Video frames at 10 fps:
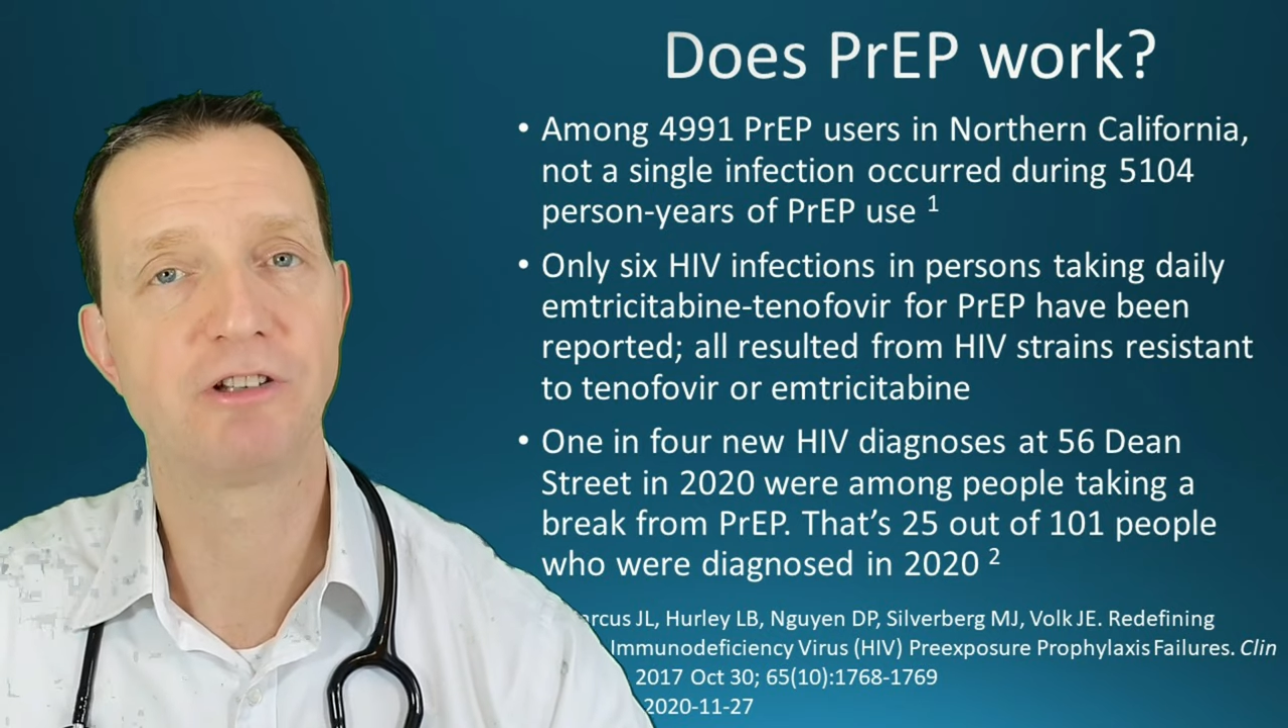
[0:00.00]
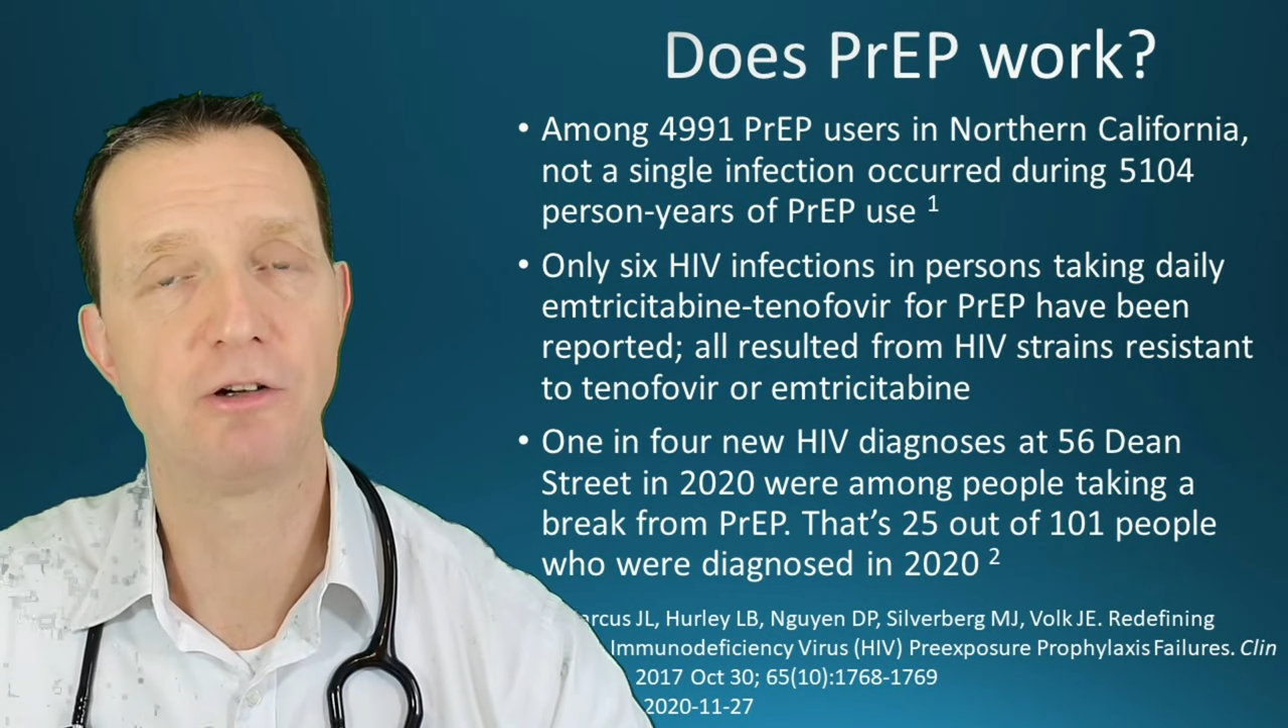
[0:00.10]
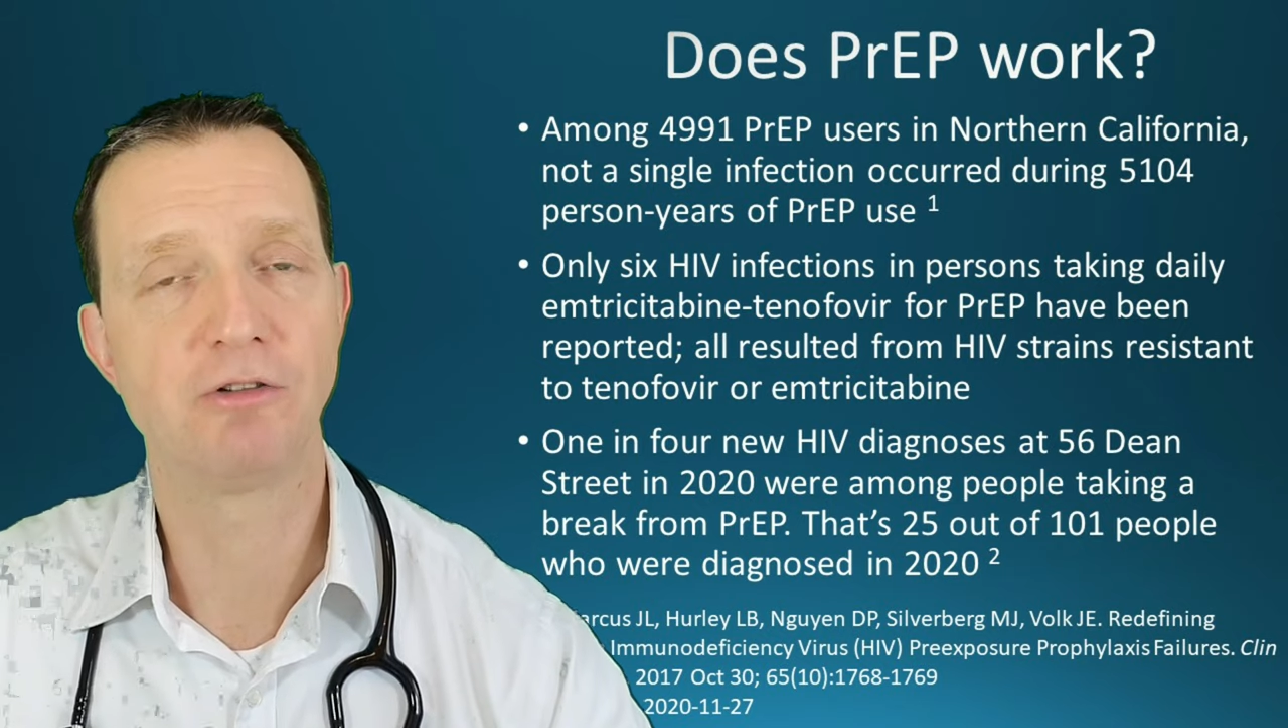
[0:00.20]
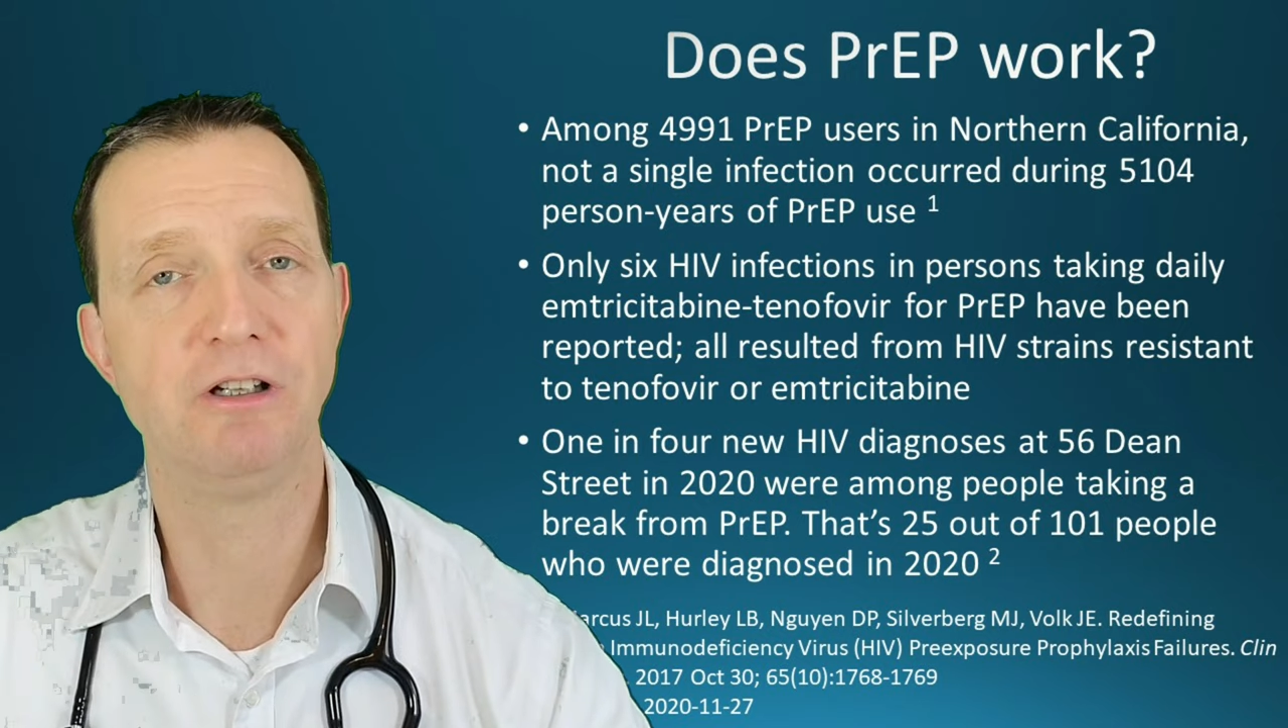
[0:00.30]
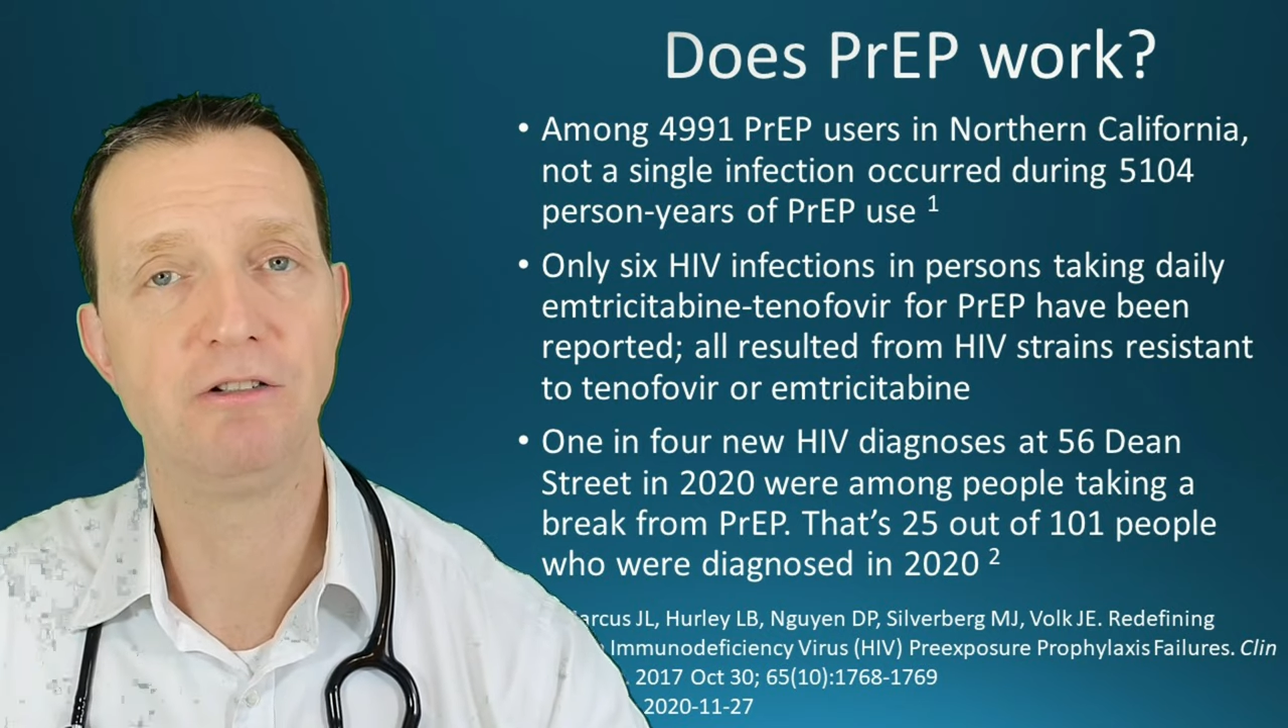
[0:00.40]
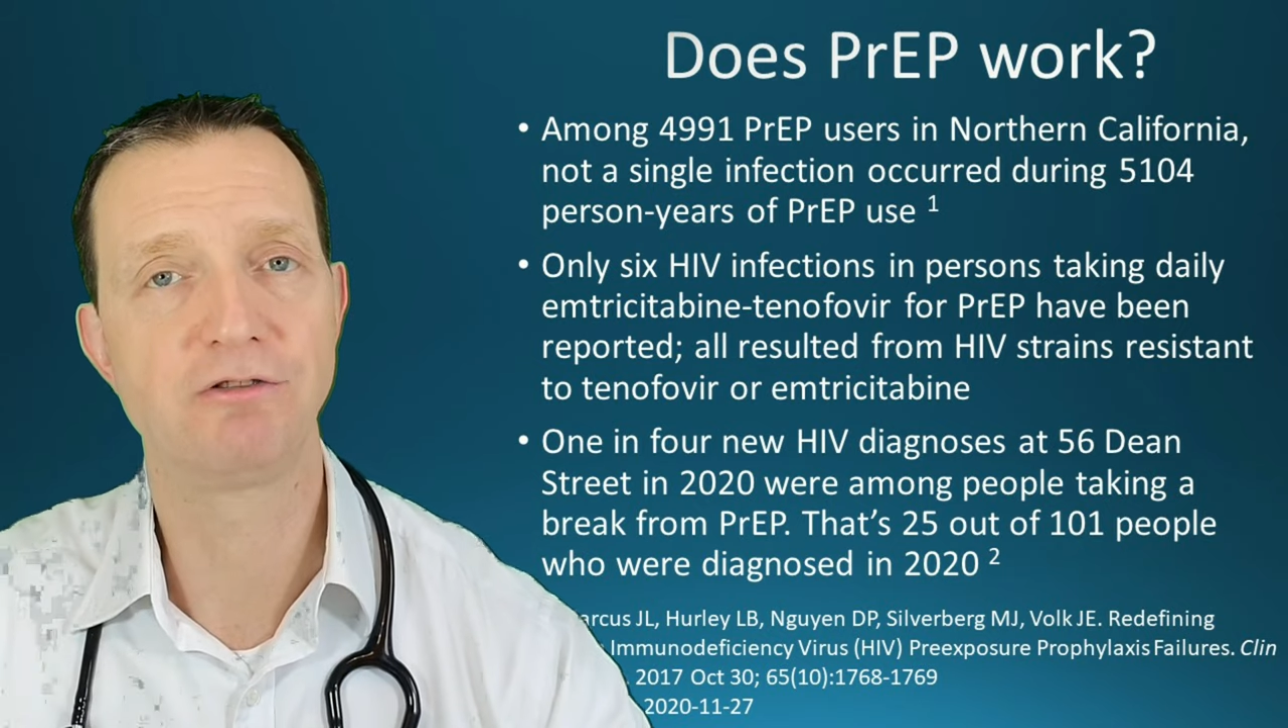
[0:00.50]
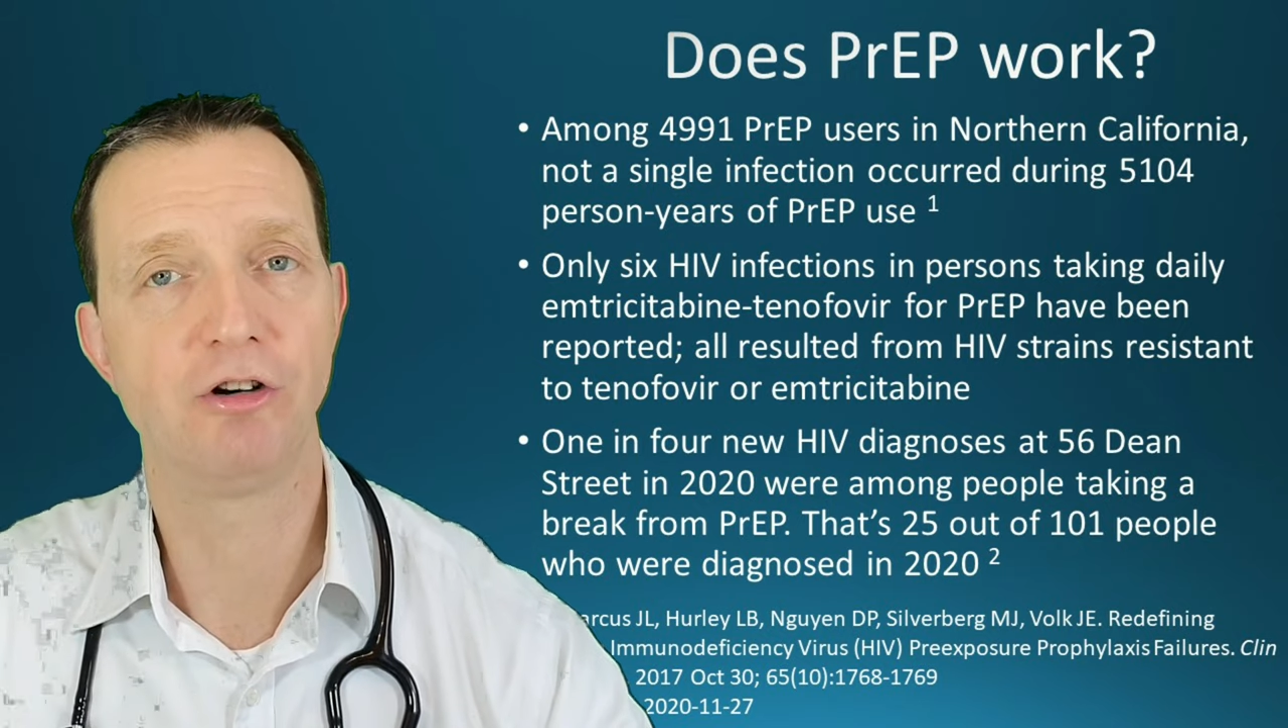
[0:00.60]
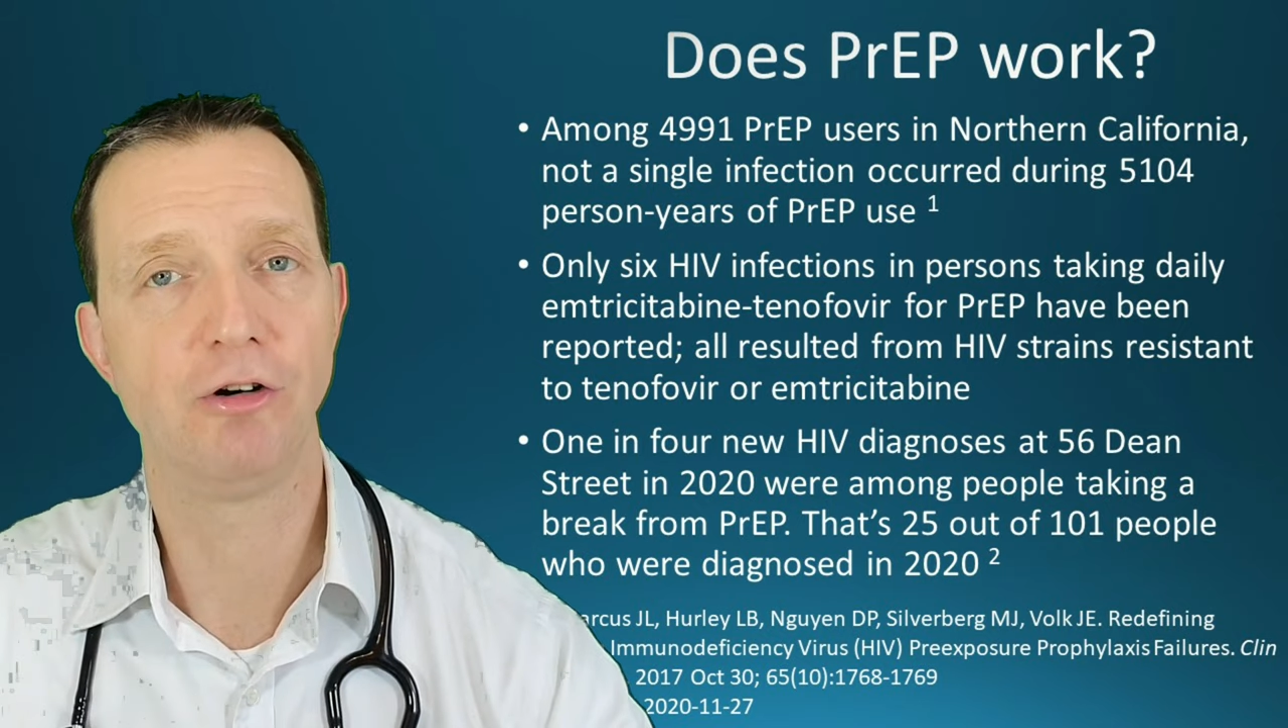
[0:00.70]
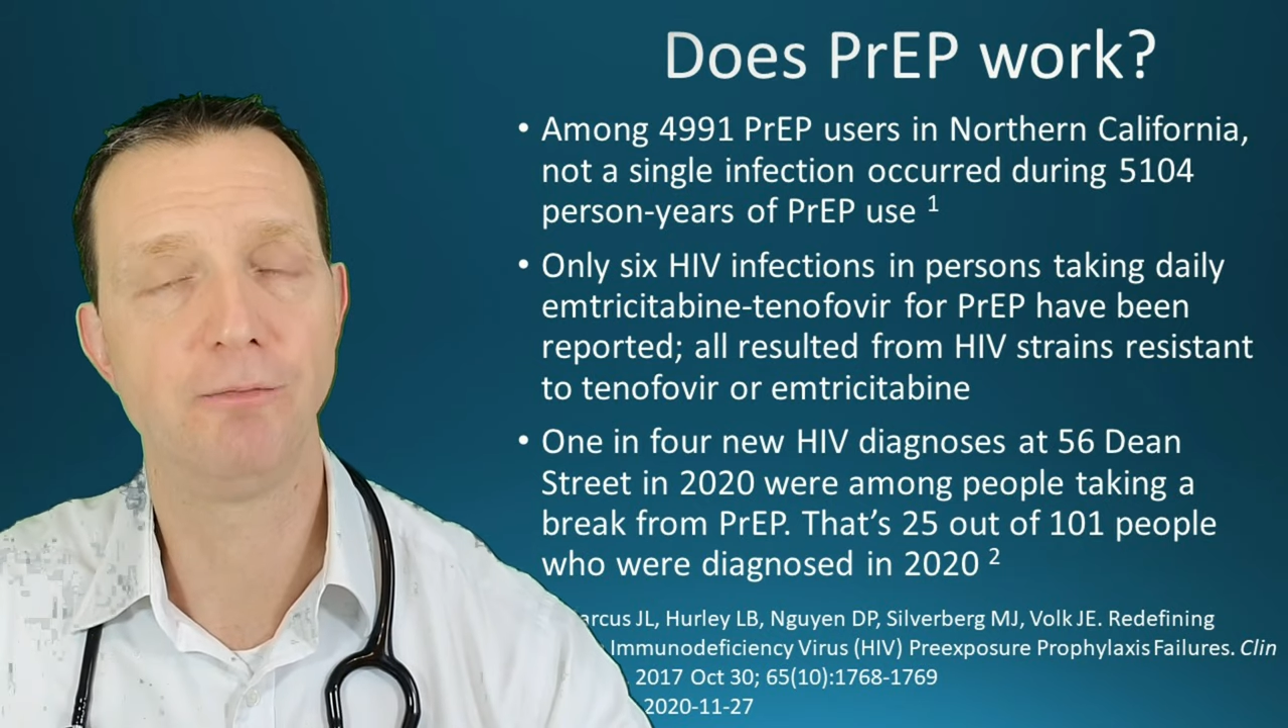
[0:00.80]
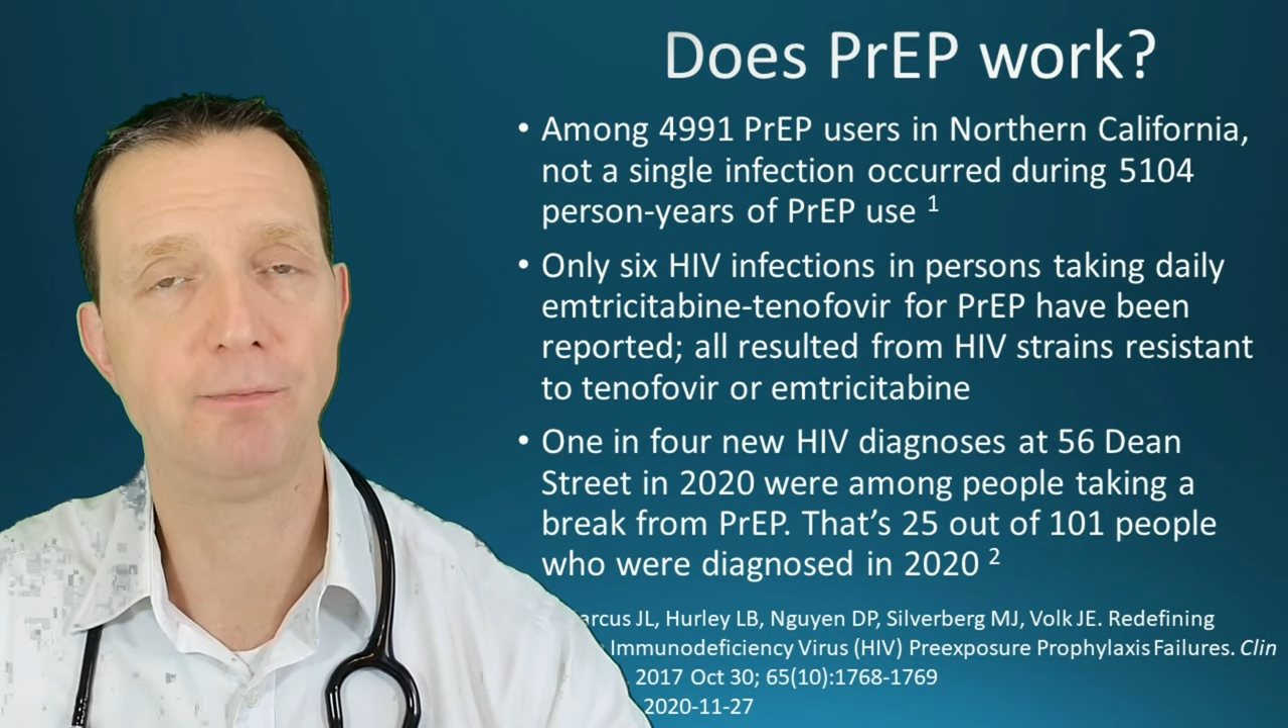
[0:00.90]
resulted
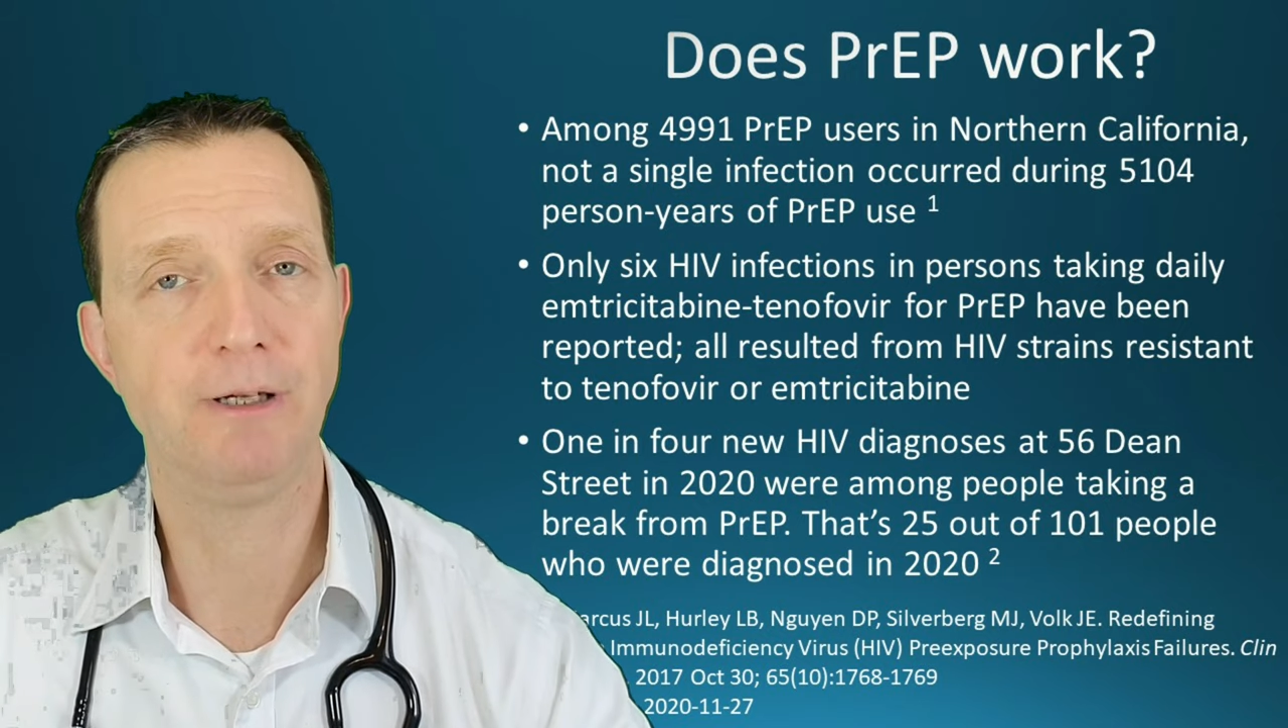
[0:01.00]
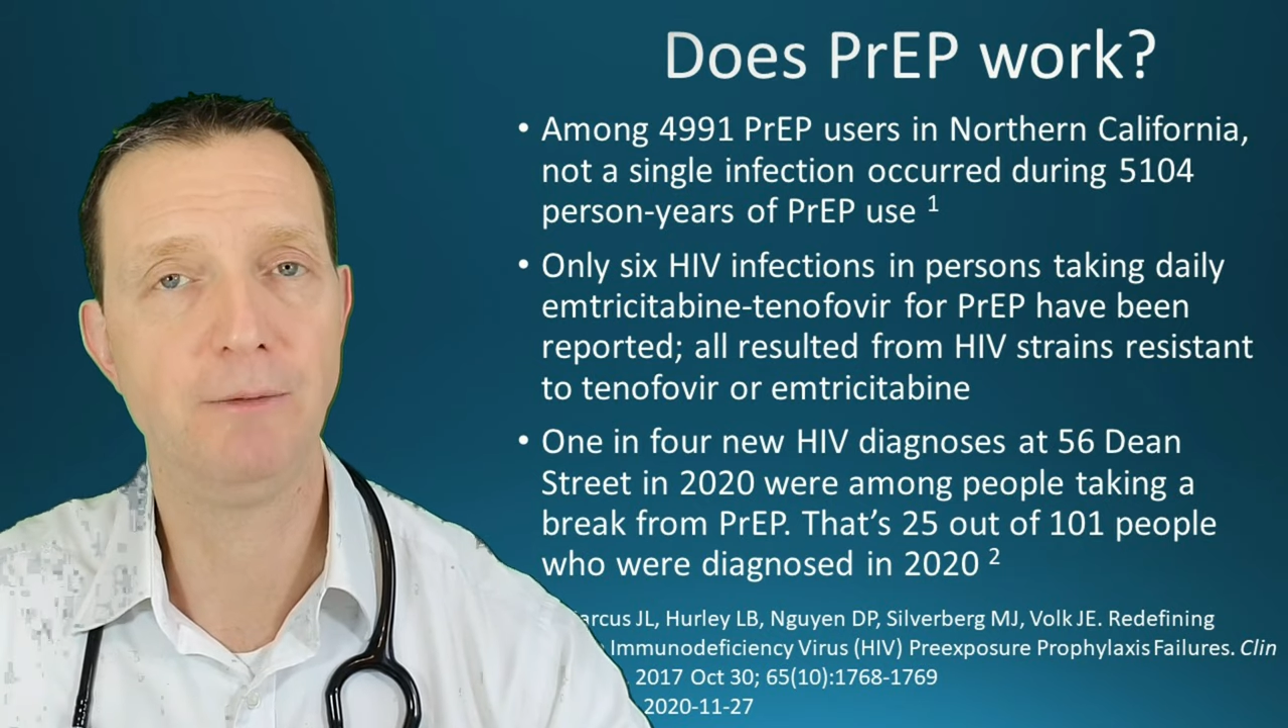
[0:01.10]
from